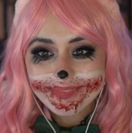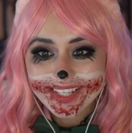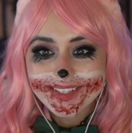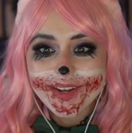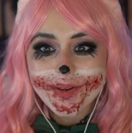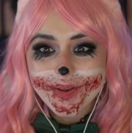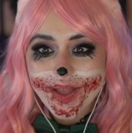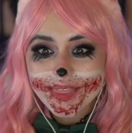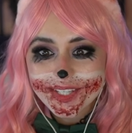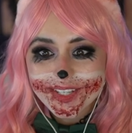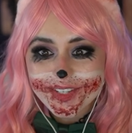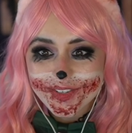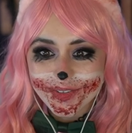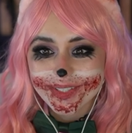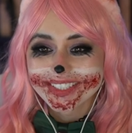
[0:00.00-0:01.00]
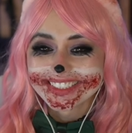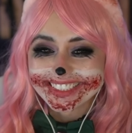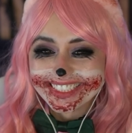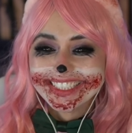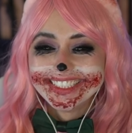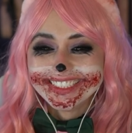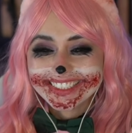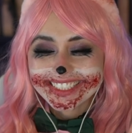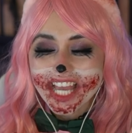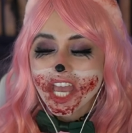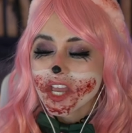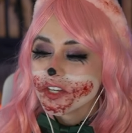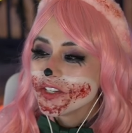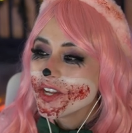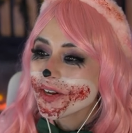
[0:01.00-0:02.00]
No, not the Control.
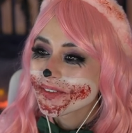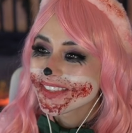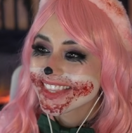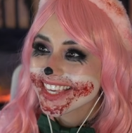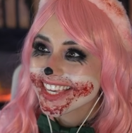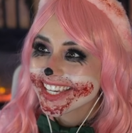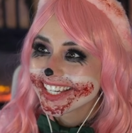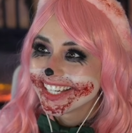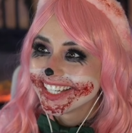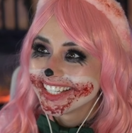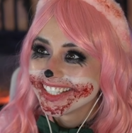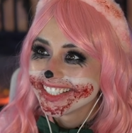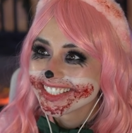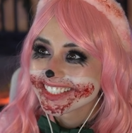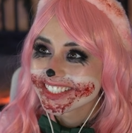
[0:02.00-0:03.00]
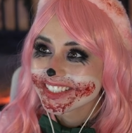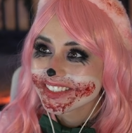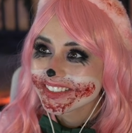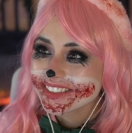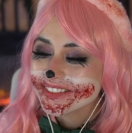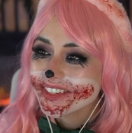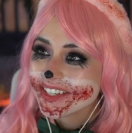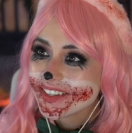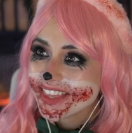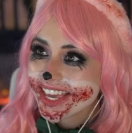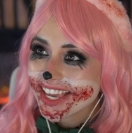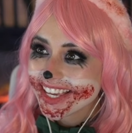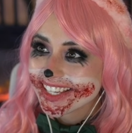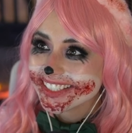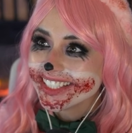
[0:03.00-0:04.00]
No, the, what are
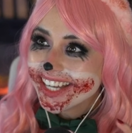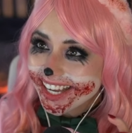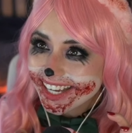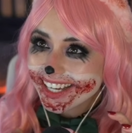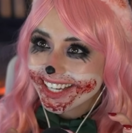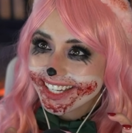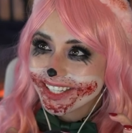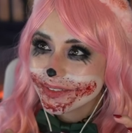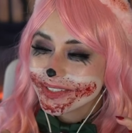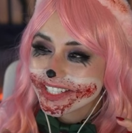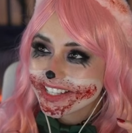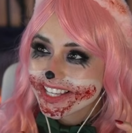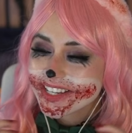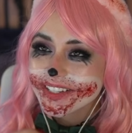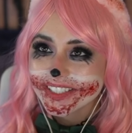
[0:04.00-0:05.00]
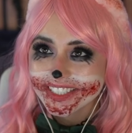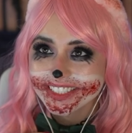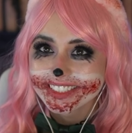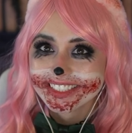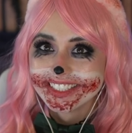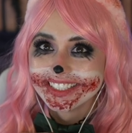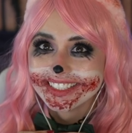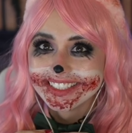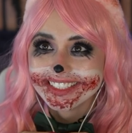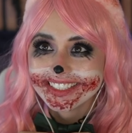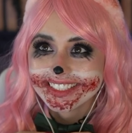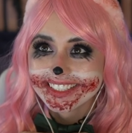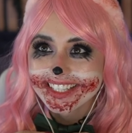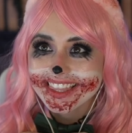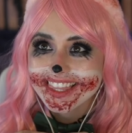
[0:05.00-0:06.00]
they? What are they called?
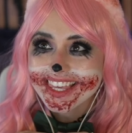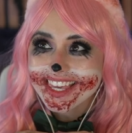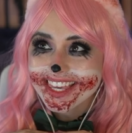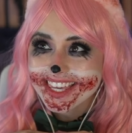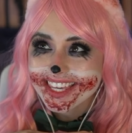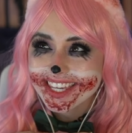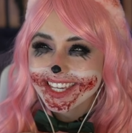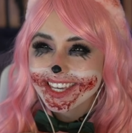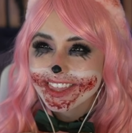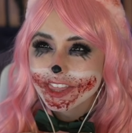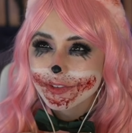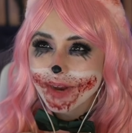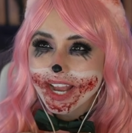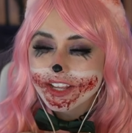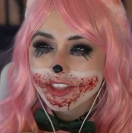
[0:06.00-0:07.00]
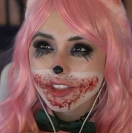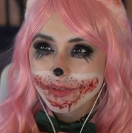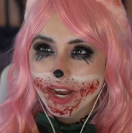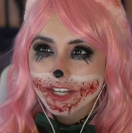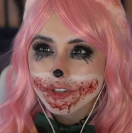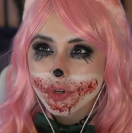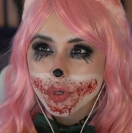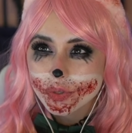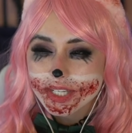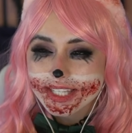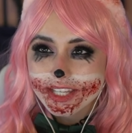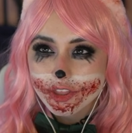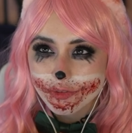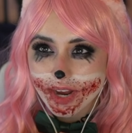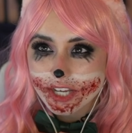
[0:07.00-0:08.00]
The Threshold? Is
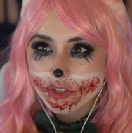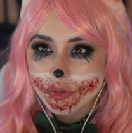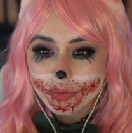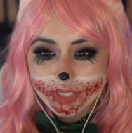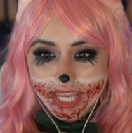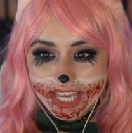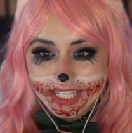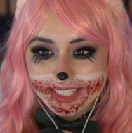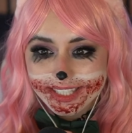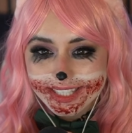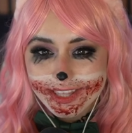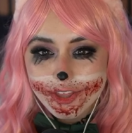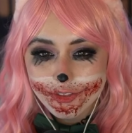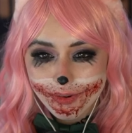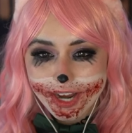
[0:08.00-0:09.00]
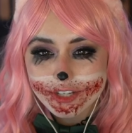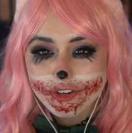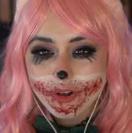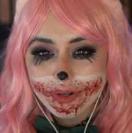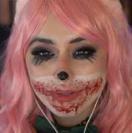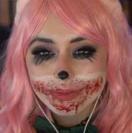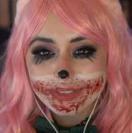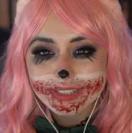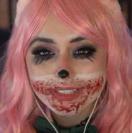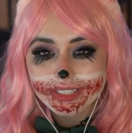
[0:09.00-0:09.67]
it Threshold Kids? The Threshold?